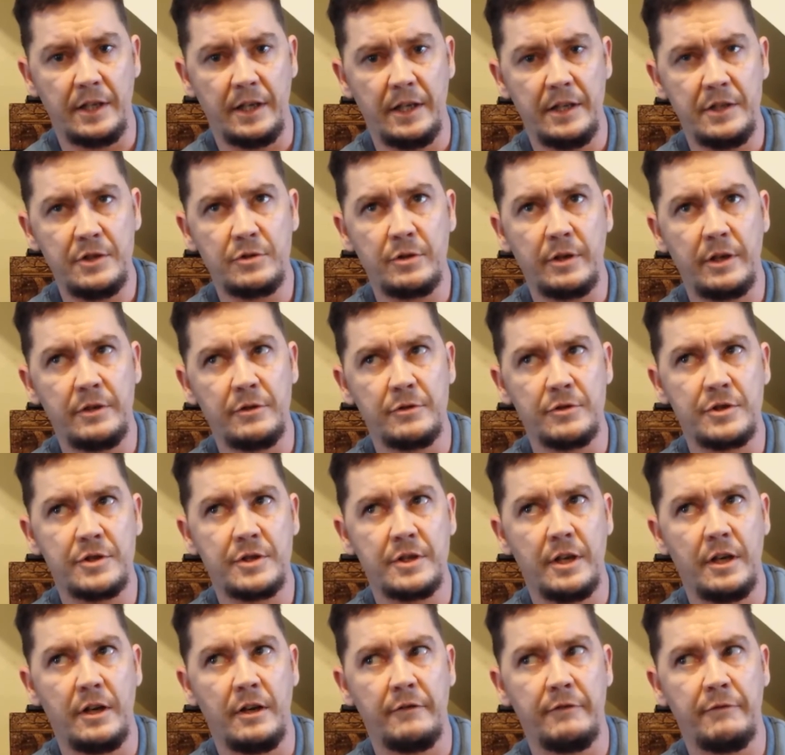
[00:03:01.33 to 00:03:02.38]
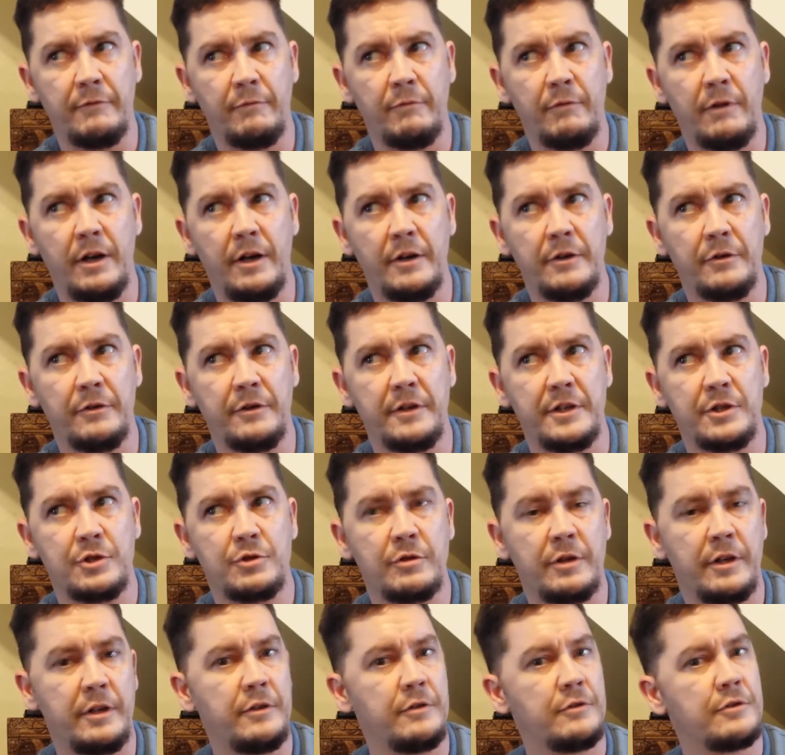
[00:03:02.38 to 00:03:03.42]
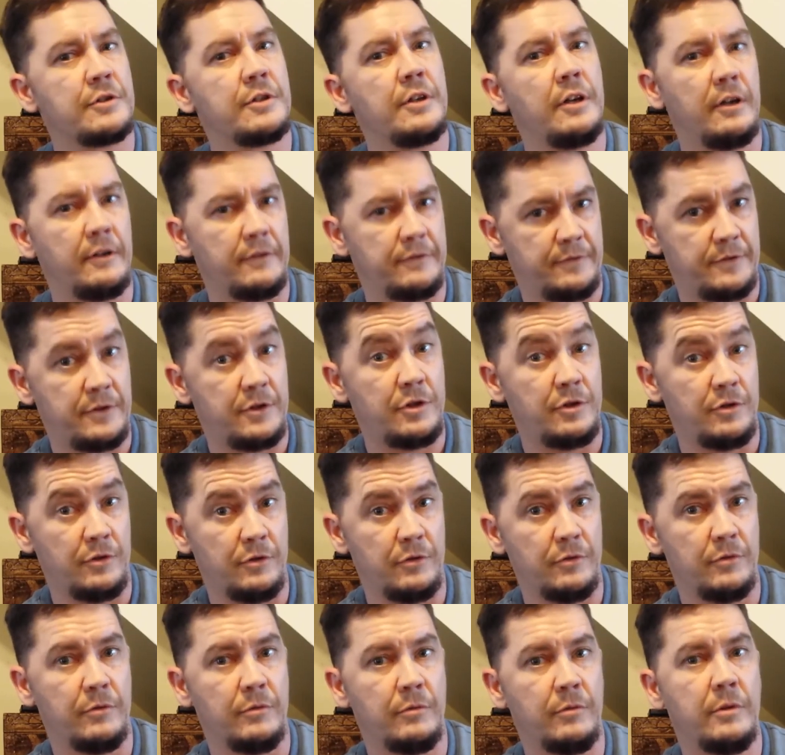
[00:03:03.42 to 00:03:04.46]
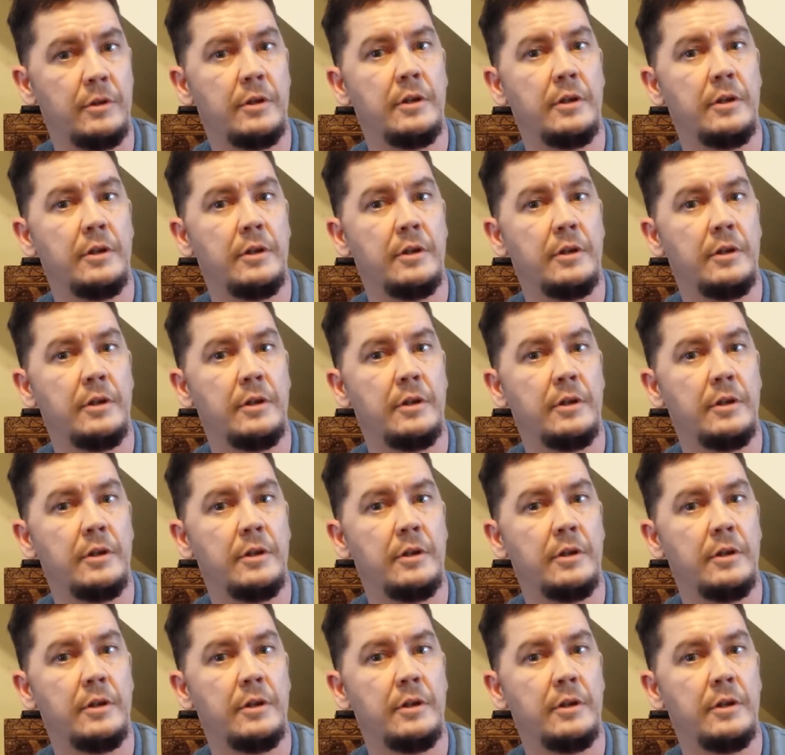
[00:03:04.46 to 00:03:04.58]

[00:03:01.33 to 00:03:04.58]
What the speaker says: untrain yourself while you're then training yourself to